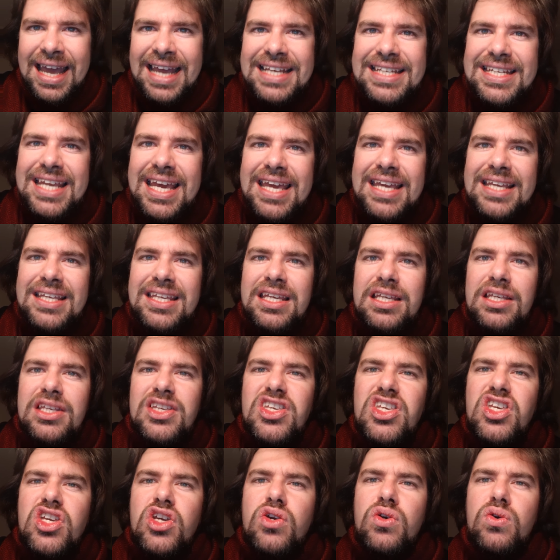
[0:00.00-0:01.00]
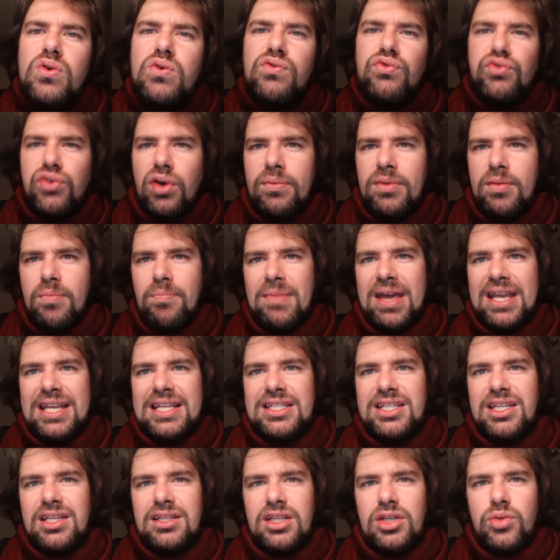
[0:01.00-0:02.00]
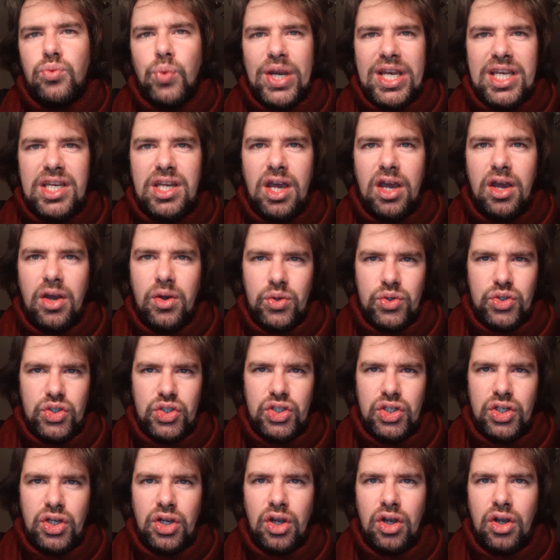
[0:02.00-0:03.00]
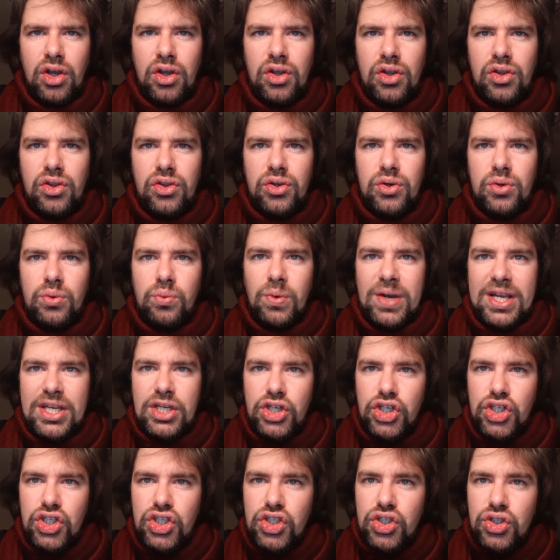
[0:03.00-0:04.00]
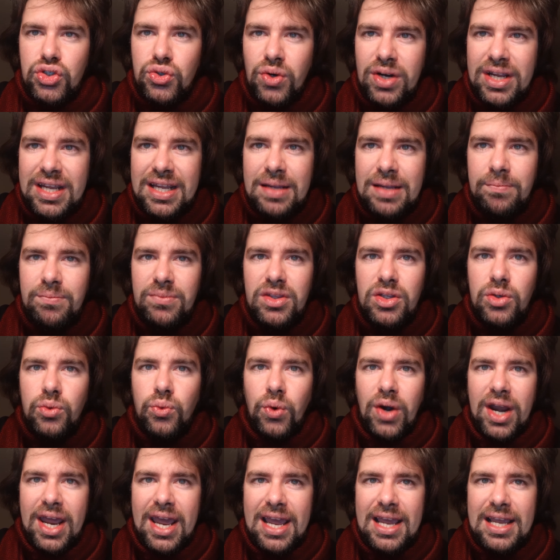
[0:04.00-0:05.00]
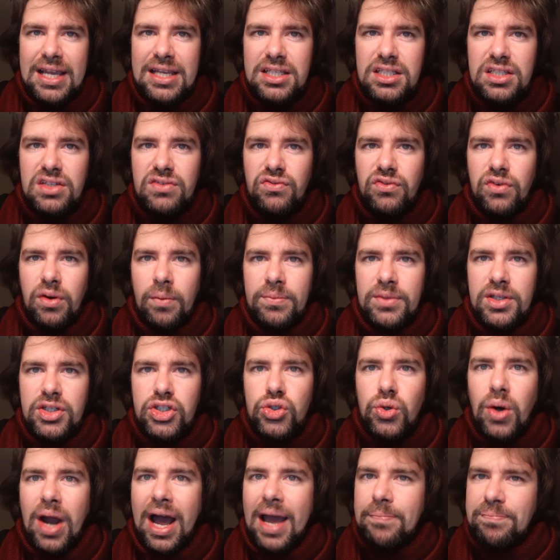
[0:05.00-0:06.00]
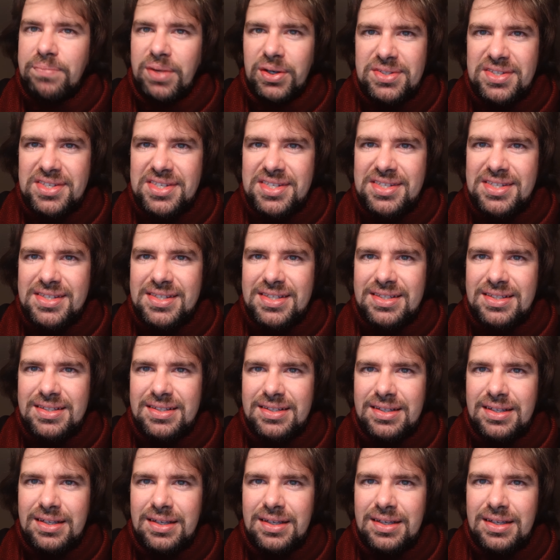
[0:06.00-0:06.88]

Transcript: taking hue from the many tinted windows through which streamed the rays from the tripods,